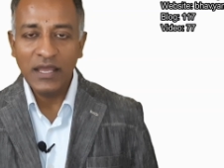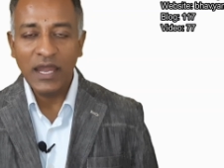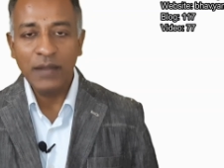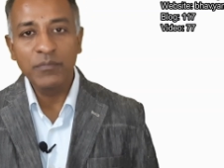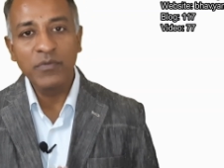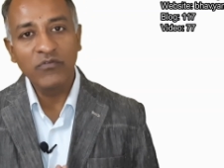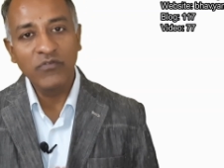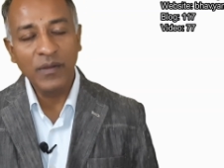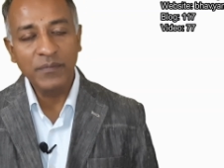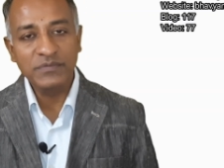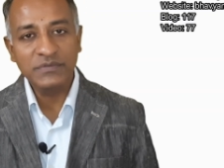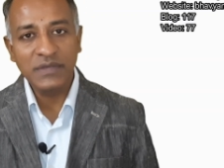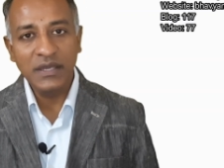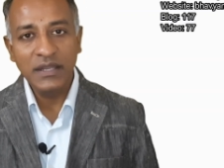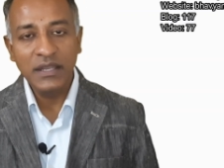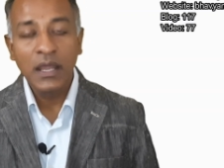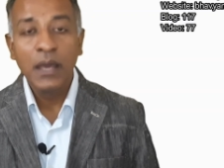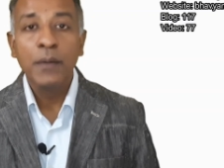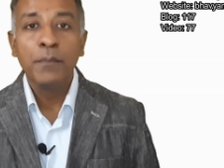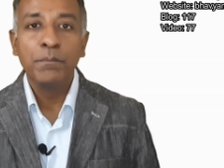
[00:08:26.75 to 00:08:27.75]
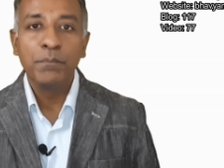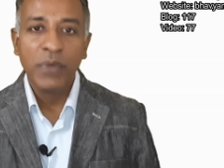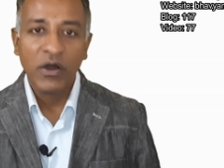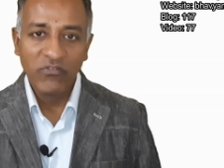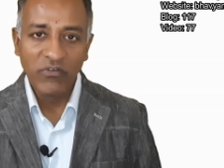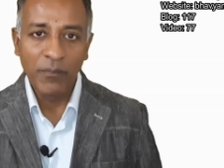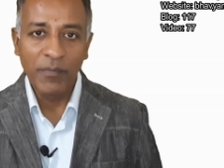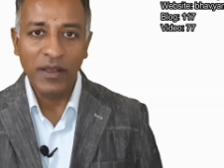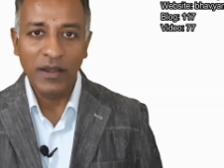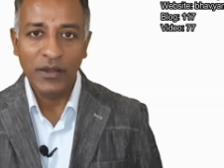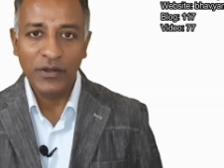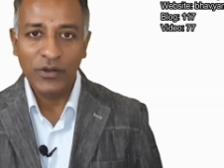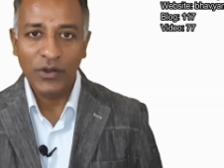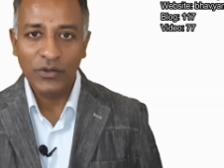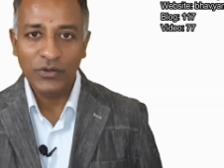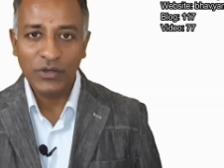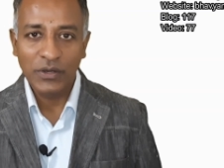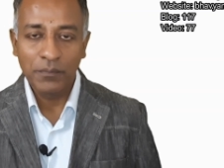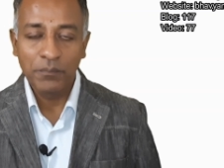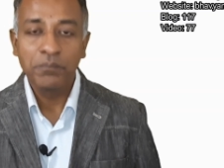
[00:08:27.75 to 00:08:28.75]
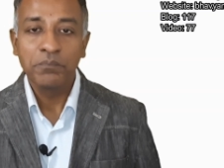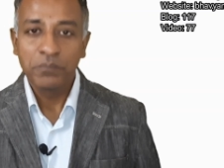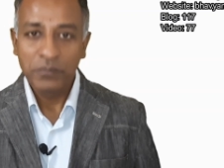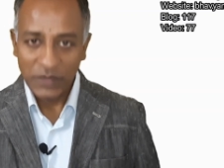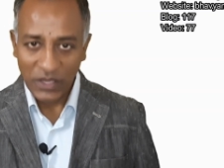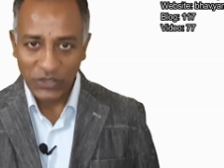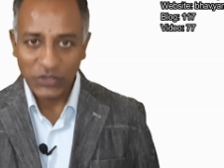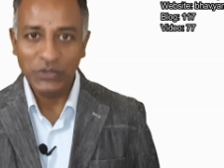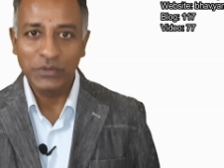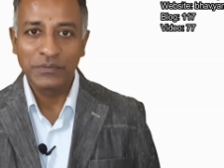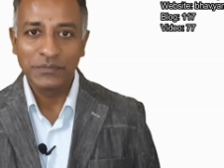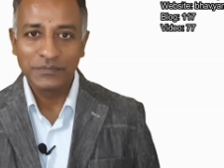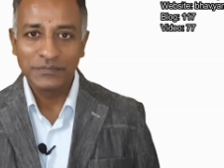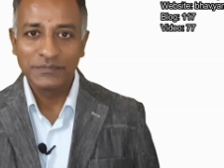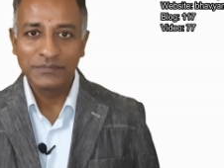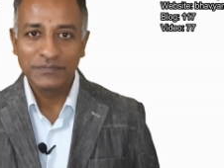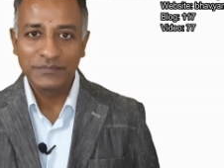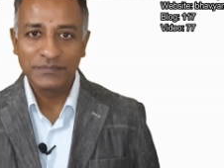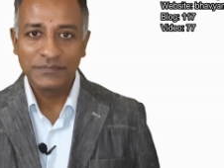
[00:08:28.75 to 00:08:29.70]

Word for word: and my website, bhavyamangla.com. Thank you.